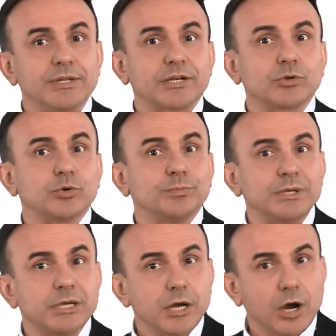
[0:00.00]
that could
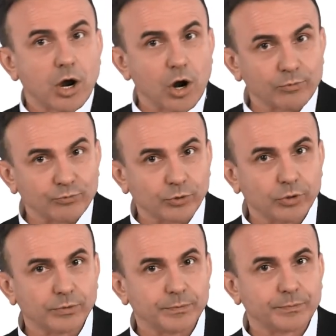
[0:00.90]
be
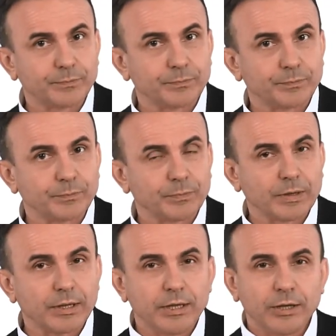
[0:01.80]
harmful,
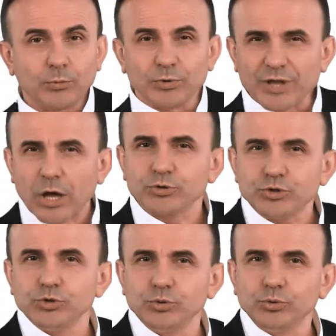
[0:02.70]

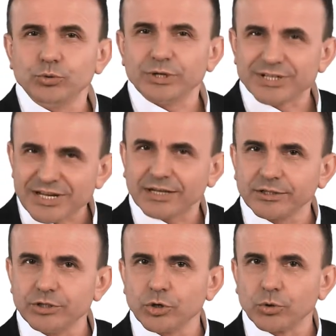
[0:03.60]
without you
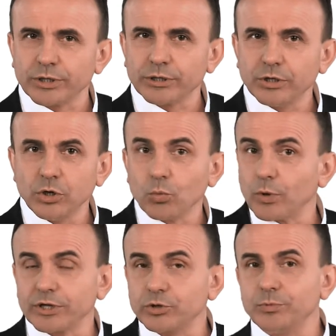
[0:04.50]
exactly knowing
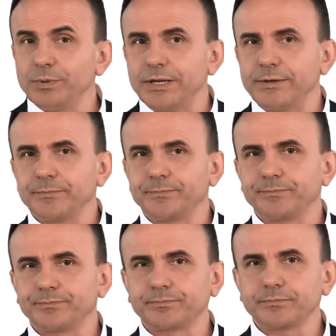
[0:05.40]
what it could be.
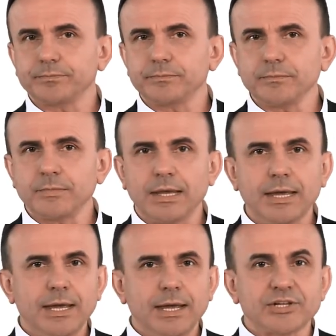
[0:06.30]

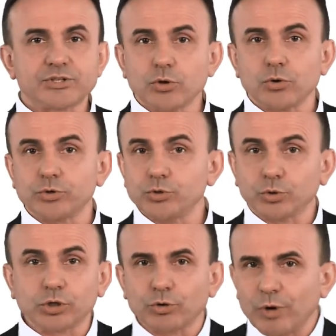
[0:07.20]
And so you
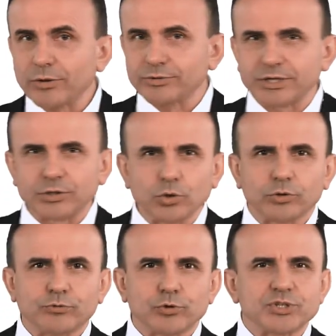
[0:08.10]
look around and
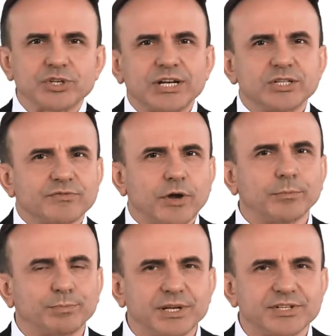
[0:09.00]
look for signs of
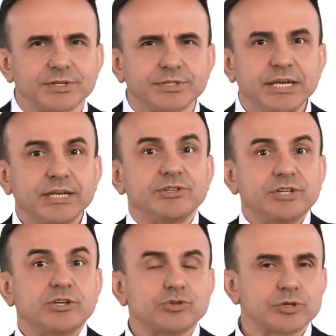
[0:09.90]
unpleasant and
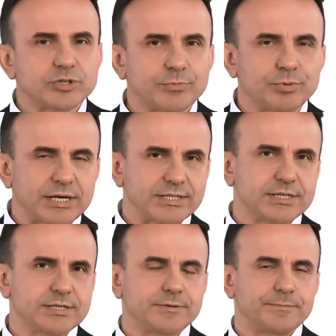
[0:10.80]
dangerous
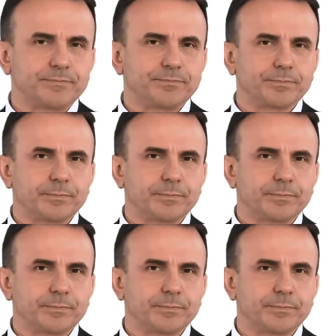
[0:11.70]
surprises.